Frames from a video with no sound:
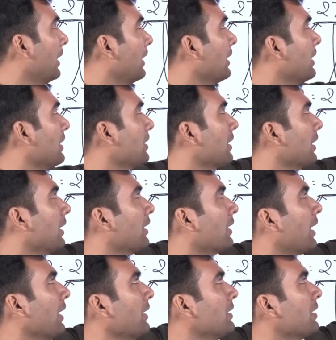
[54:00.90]
case, in
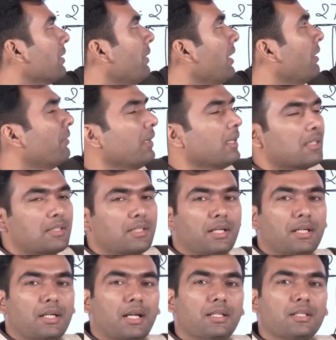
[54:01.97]
Rajya Sabha, every
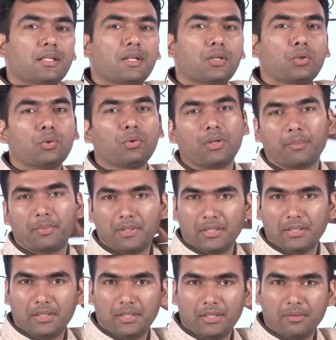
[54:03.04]
state has 2
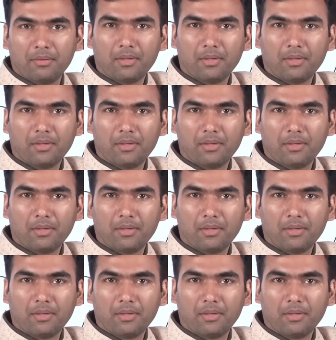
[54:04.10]
representatives.